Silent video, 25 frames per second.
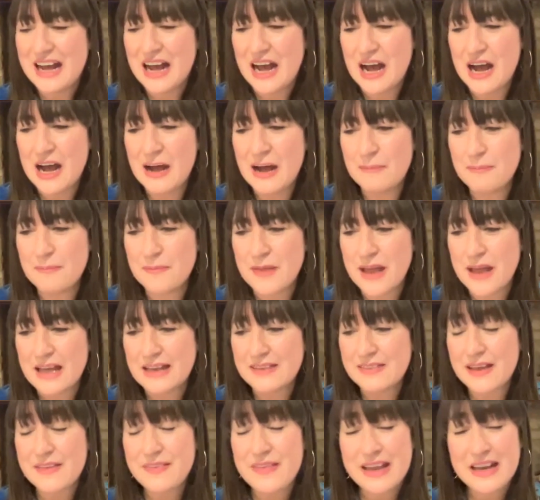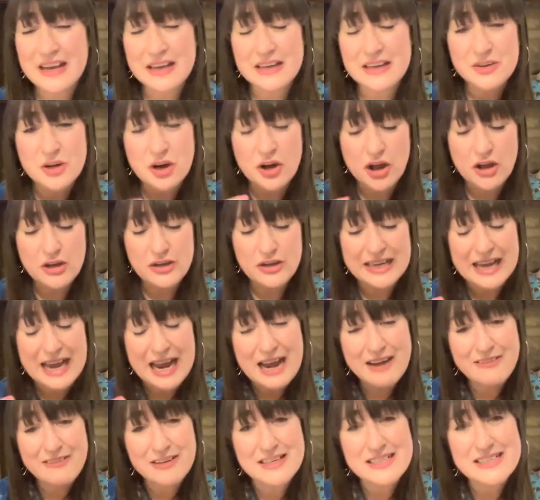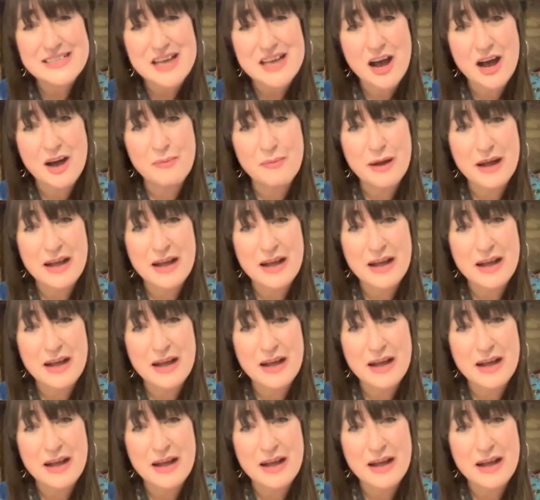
And then they can not only carry it up,